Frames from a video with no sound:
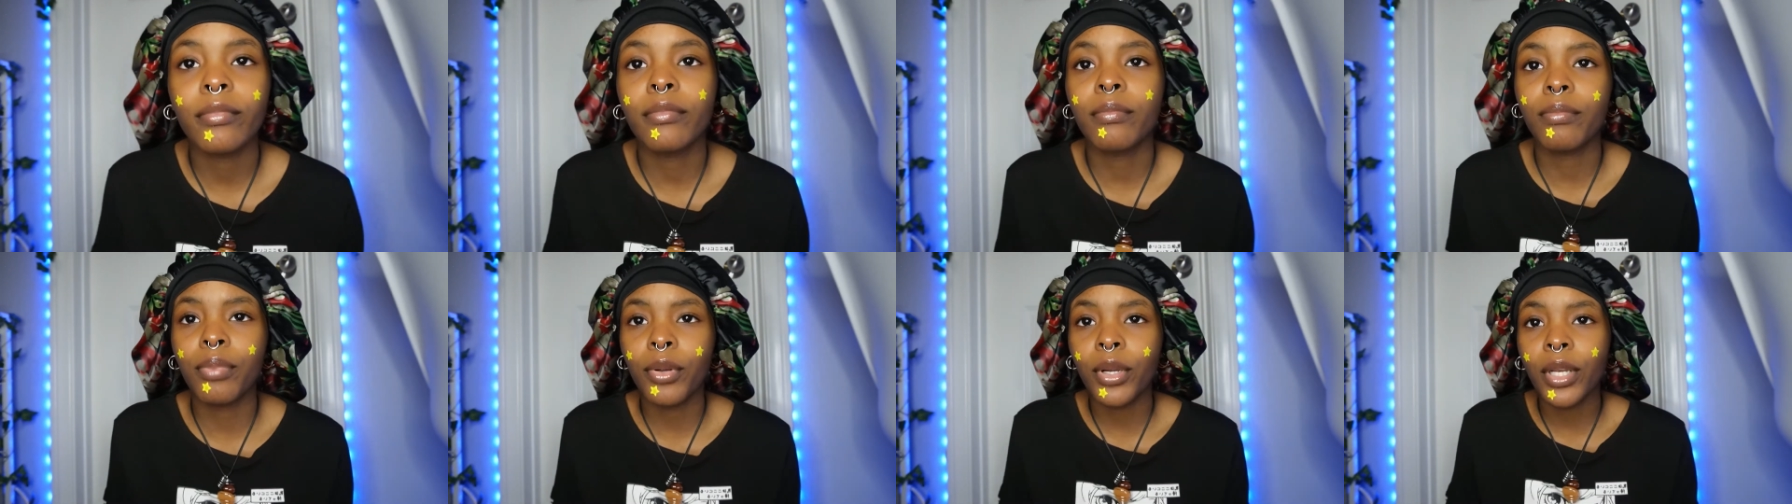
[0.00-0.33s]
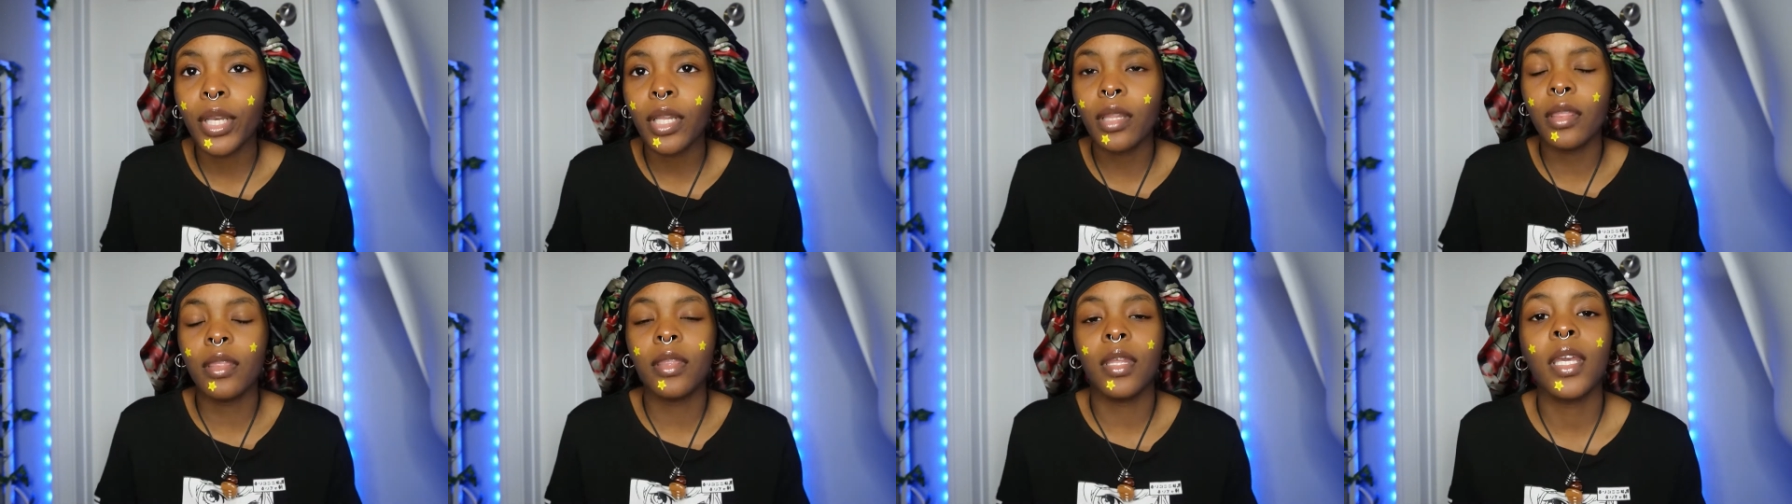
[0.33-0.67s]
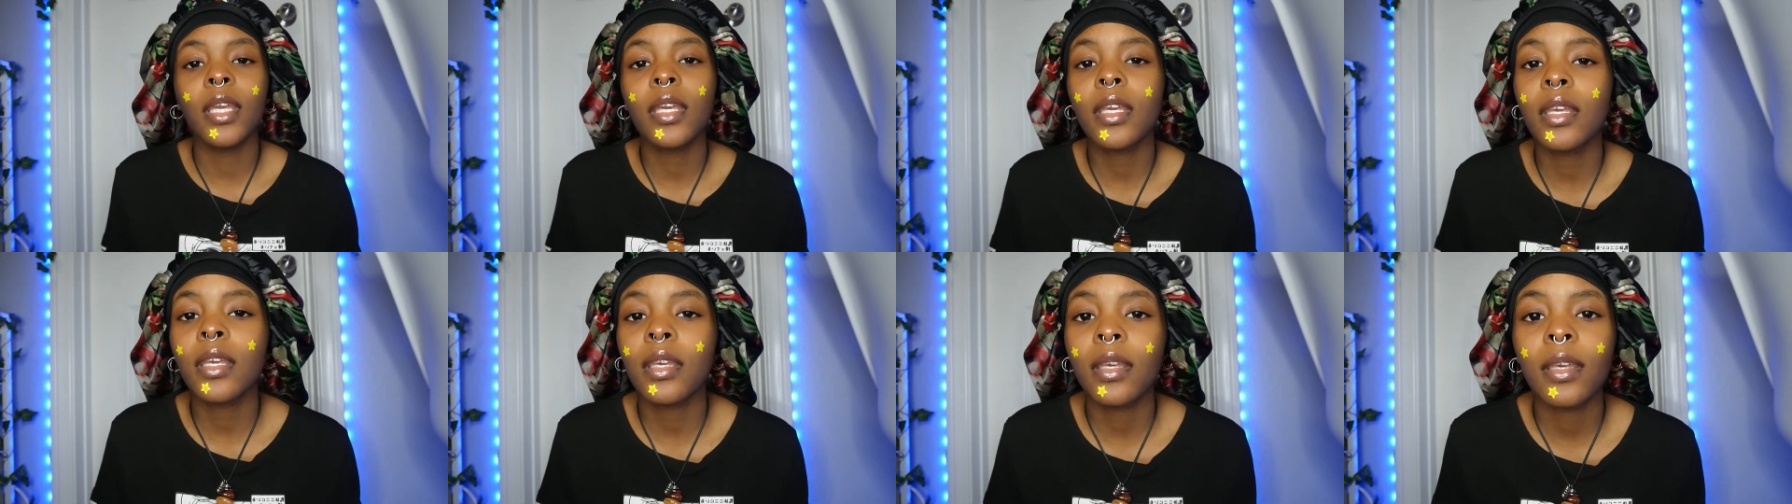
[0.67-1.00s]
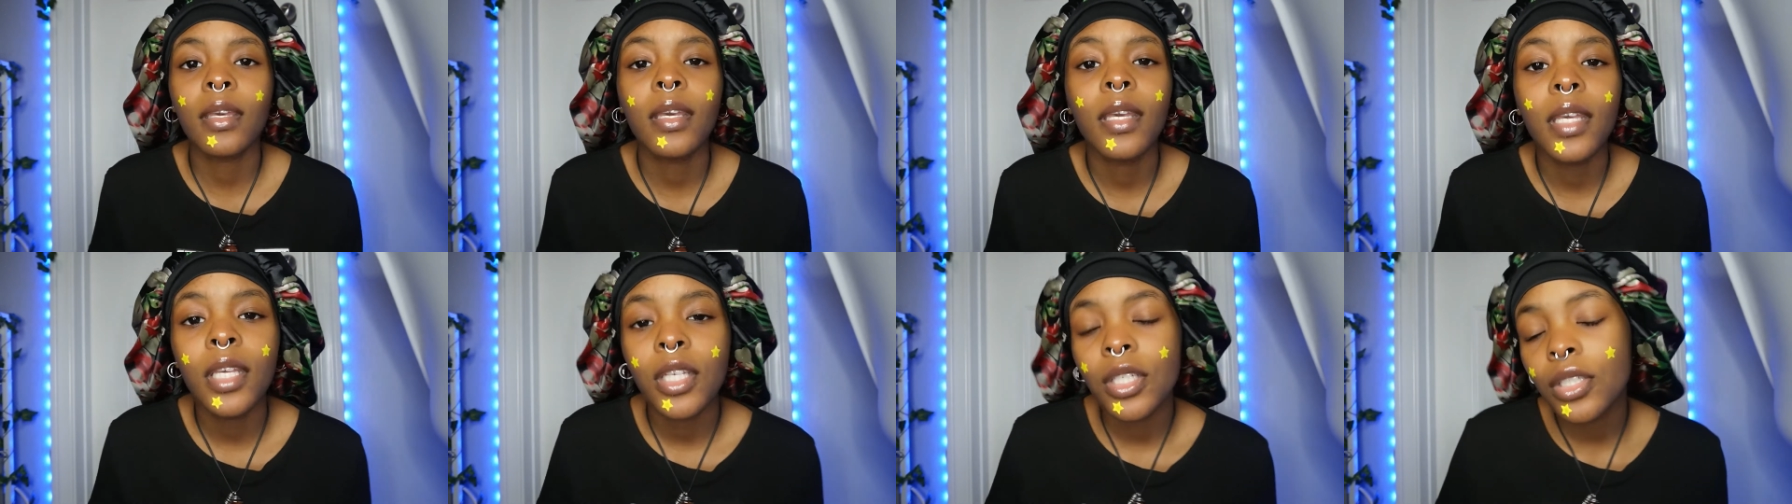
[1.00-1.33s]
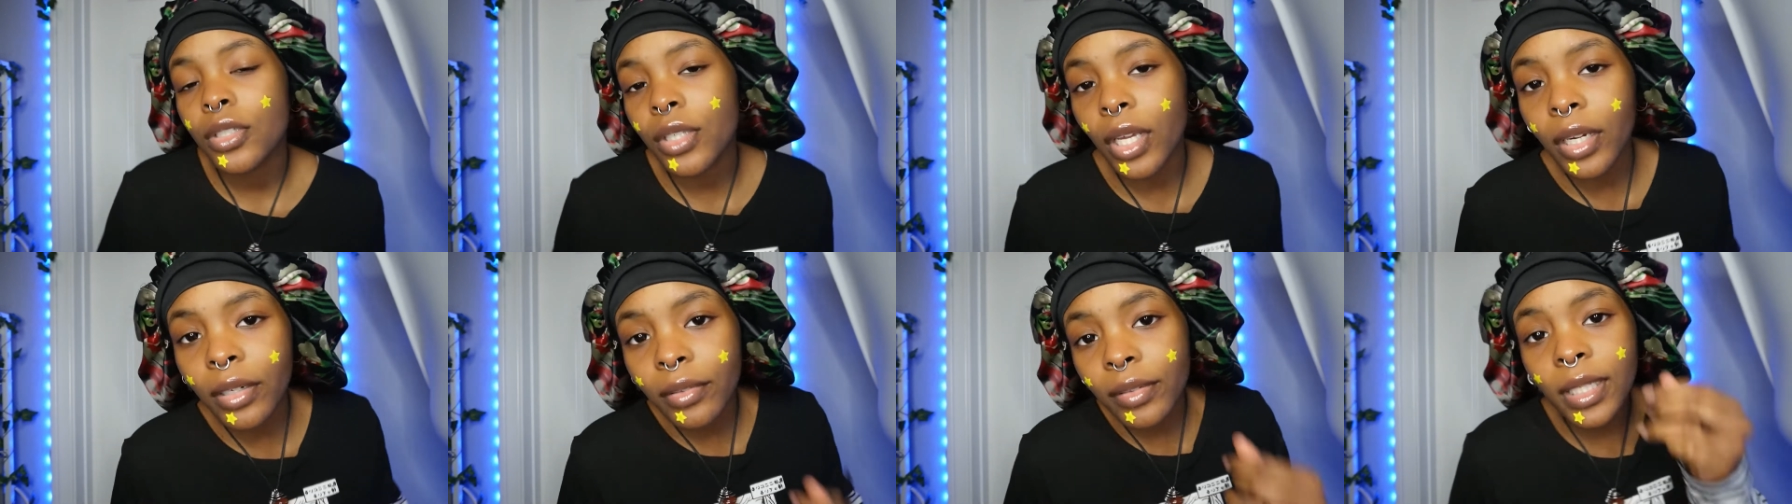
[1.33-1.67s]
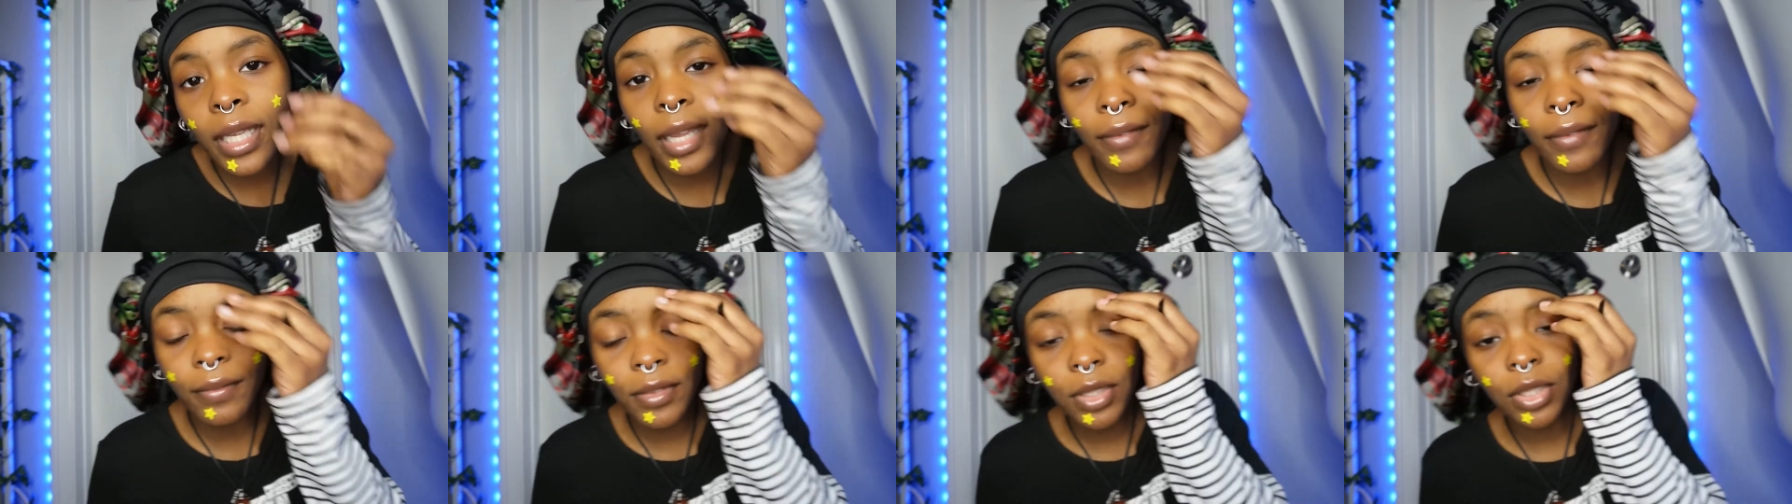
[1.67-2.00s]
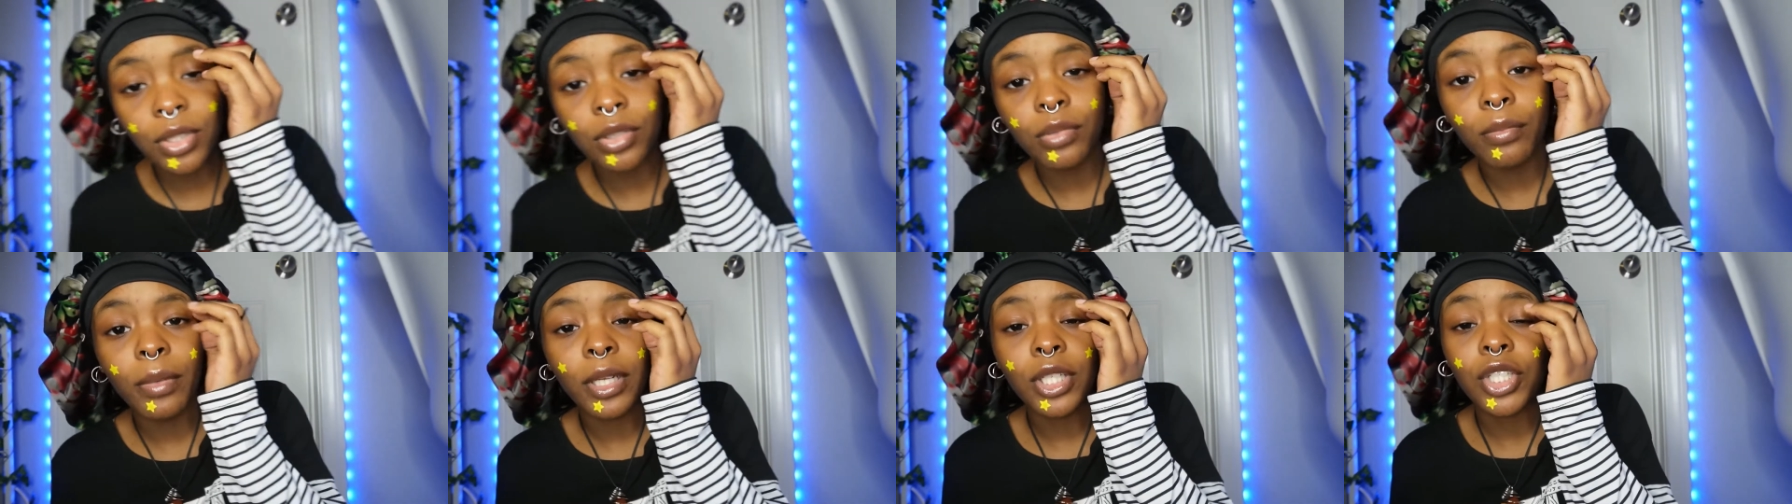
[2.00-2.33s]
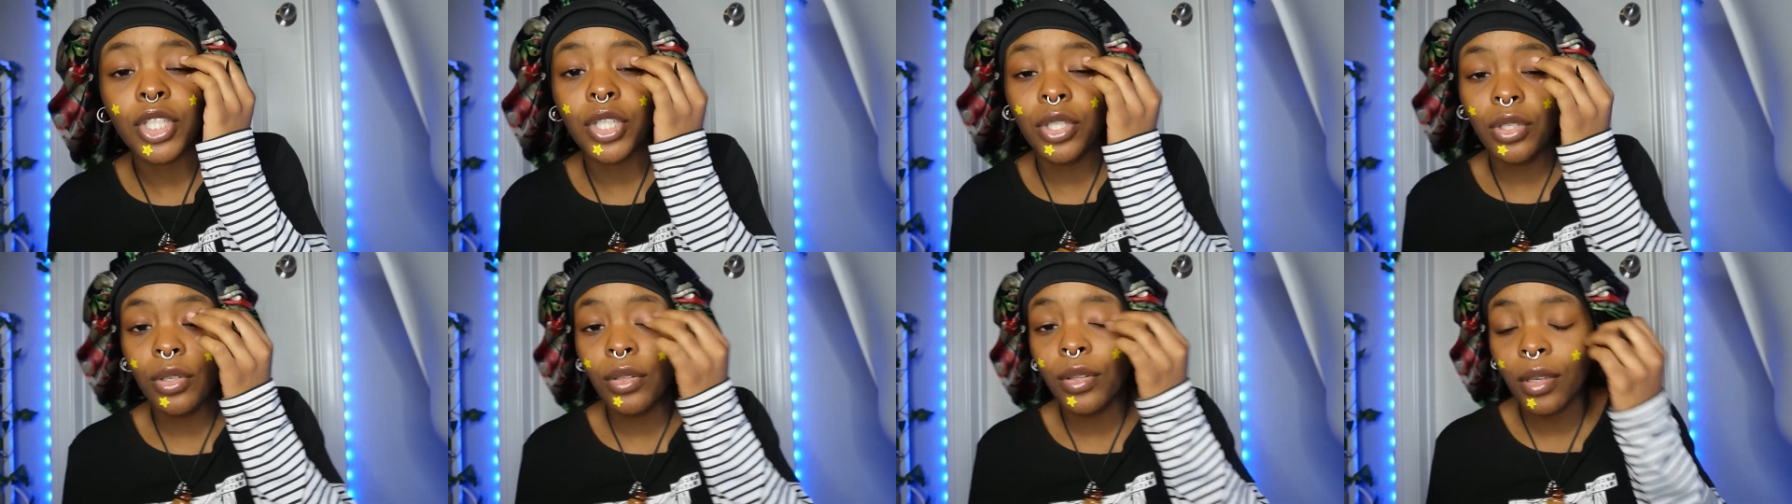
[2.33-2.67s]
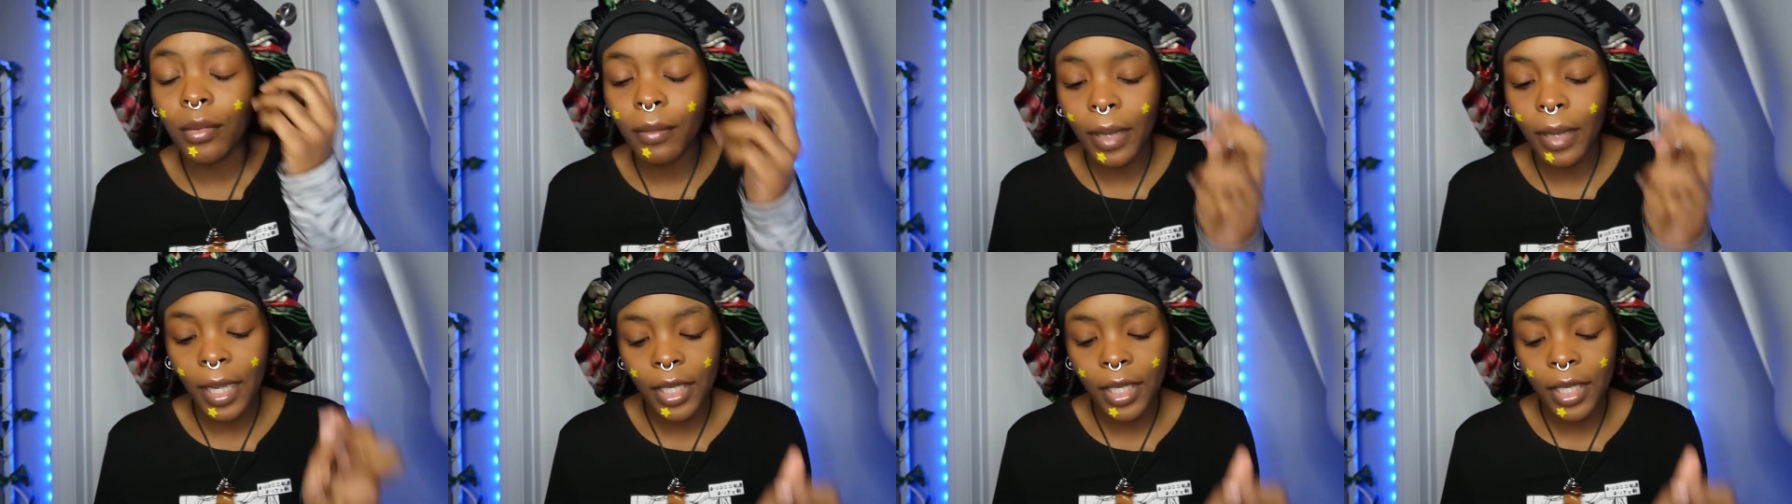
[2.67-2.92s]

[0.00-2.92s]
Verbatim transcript: pretty thick. So I don't really have to do much to them.